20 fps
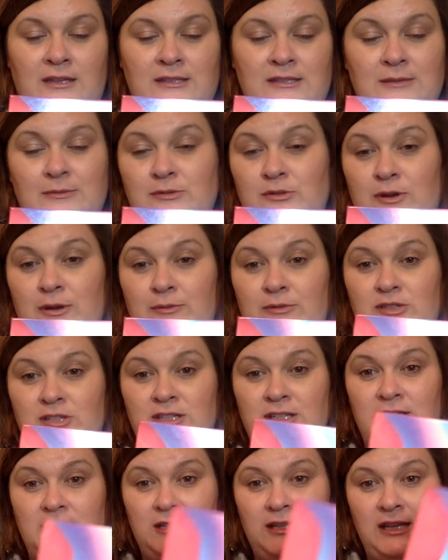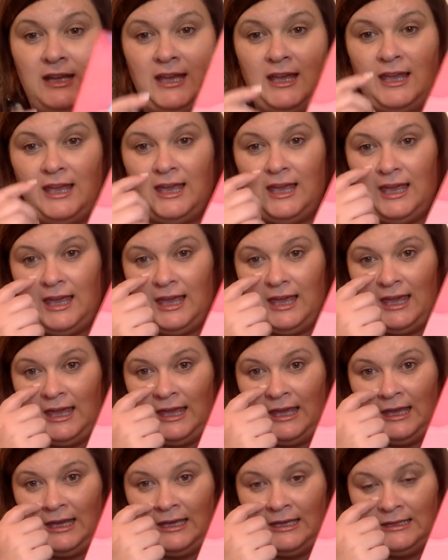subscription,
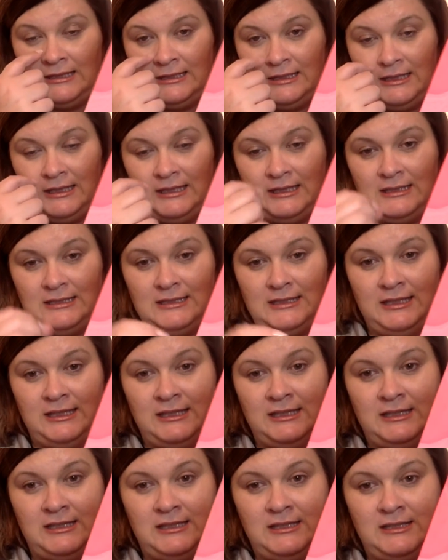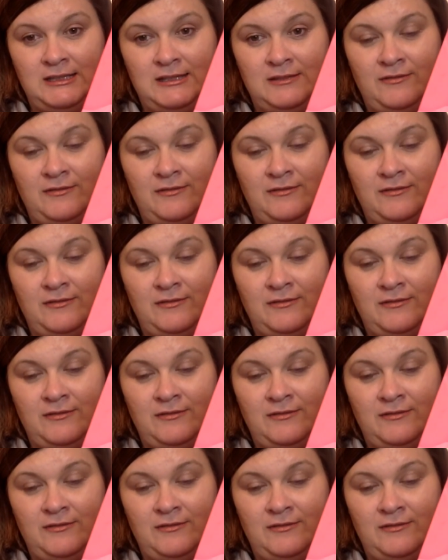and it is